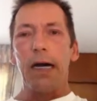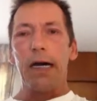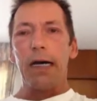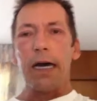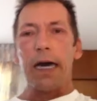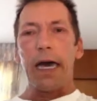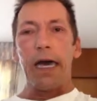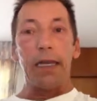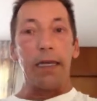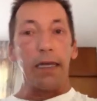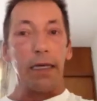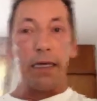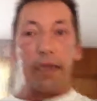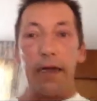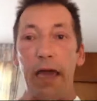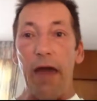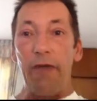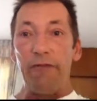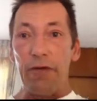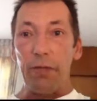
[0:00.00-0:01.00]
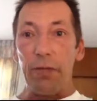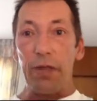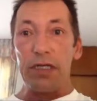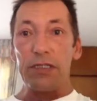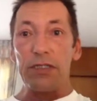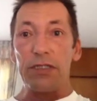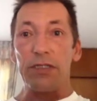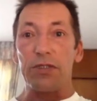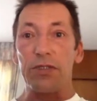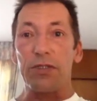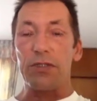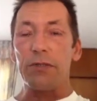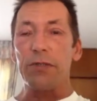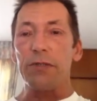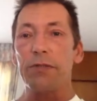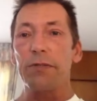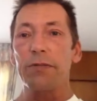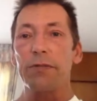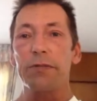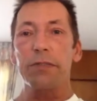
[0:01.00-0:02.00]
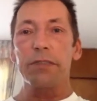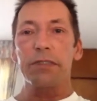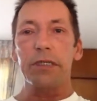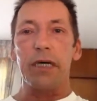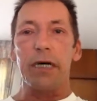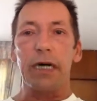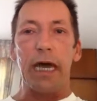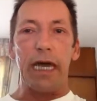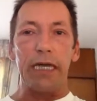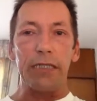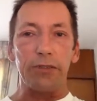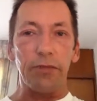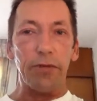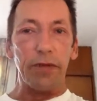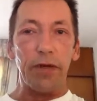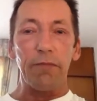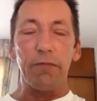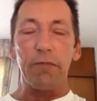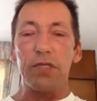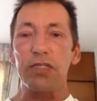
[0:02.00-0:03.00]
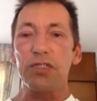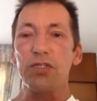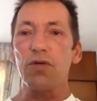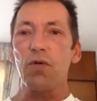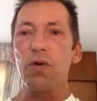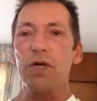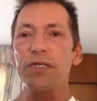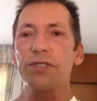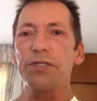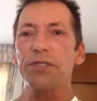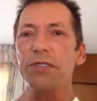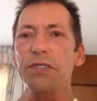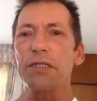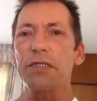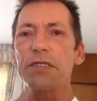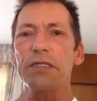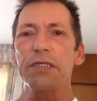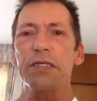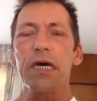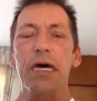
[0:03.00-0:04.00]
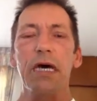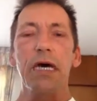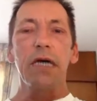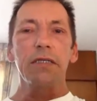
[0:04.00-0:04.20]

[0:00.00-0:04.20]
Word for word: uh, handling everybody's concerns, answering everybody's questions,